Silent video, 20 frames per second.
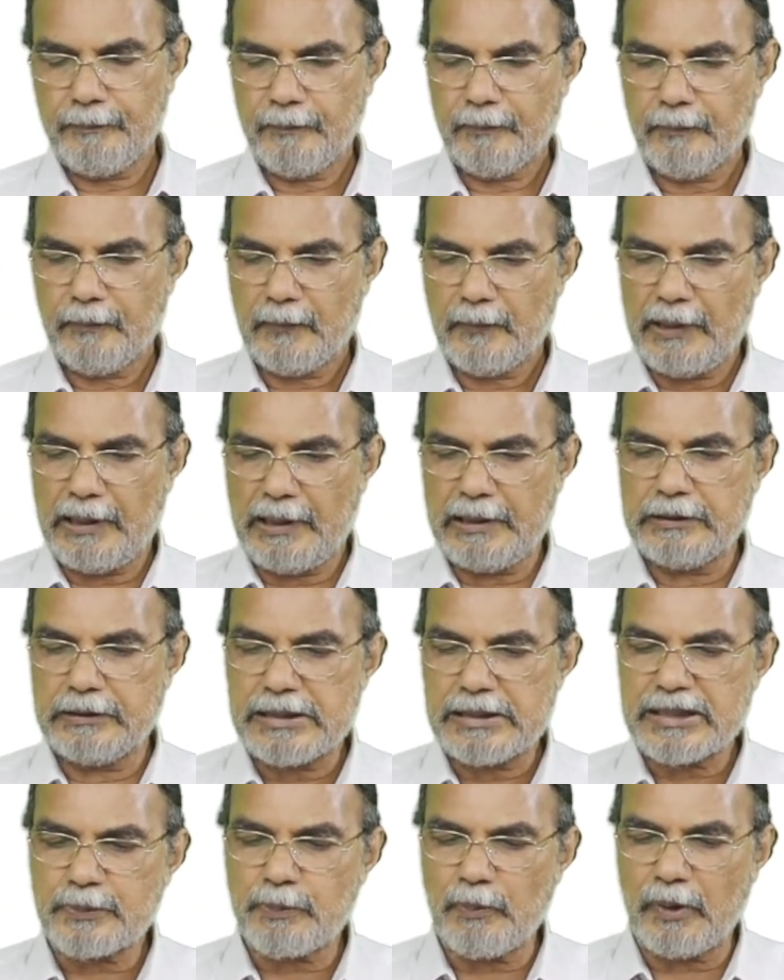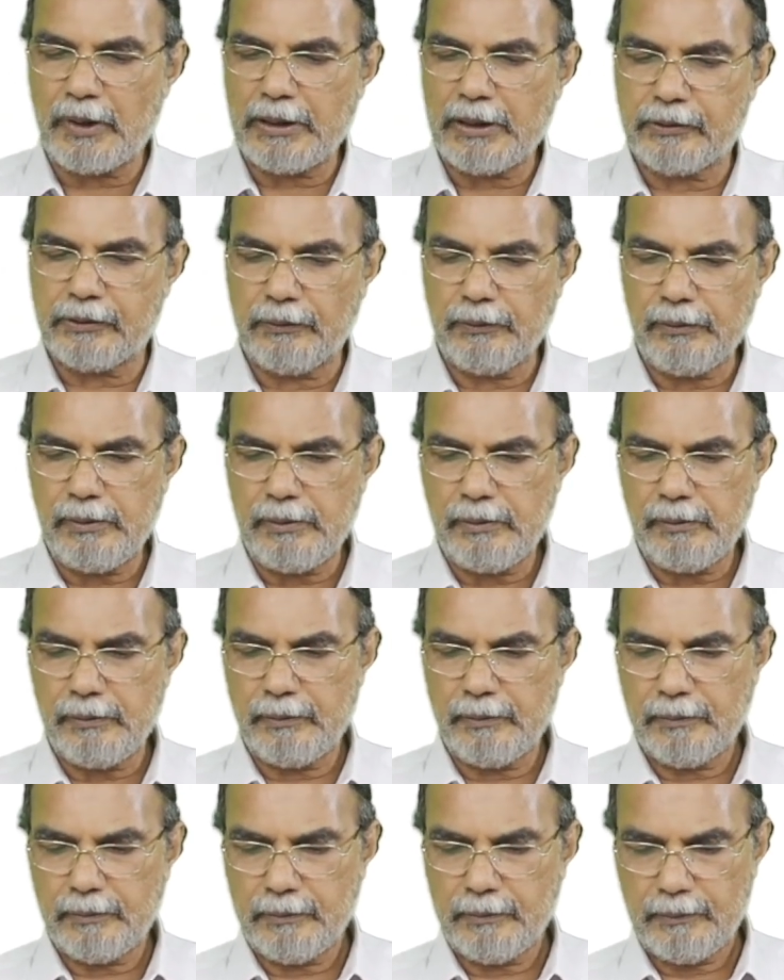And this molecule,
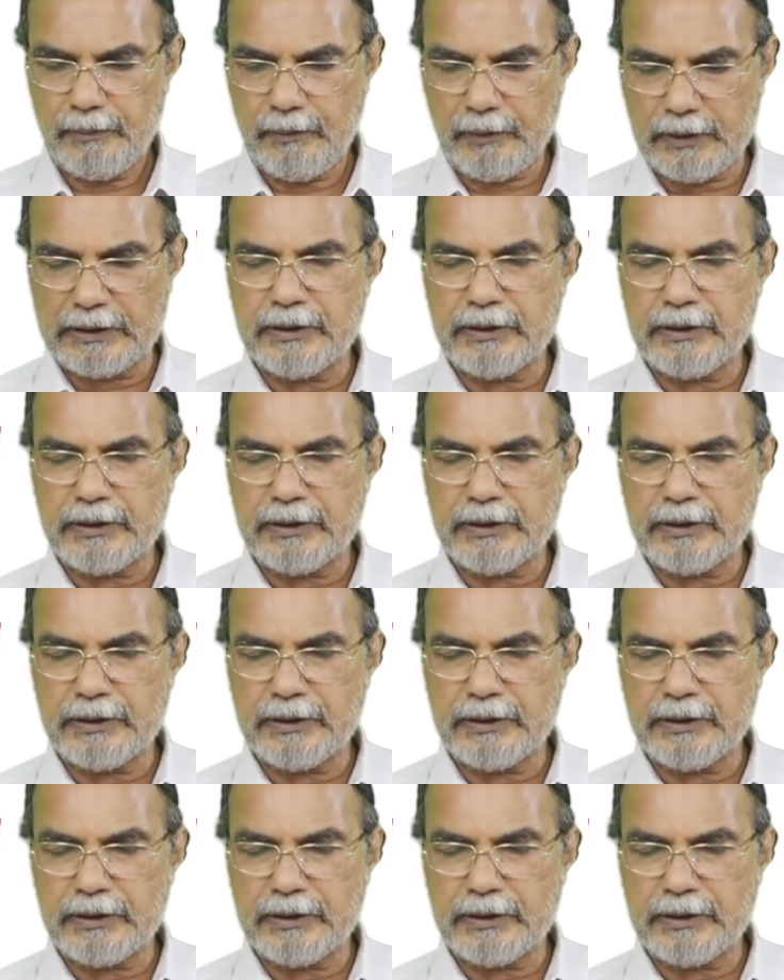look at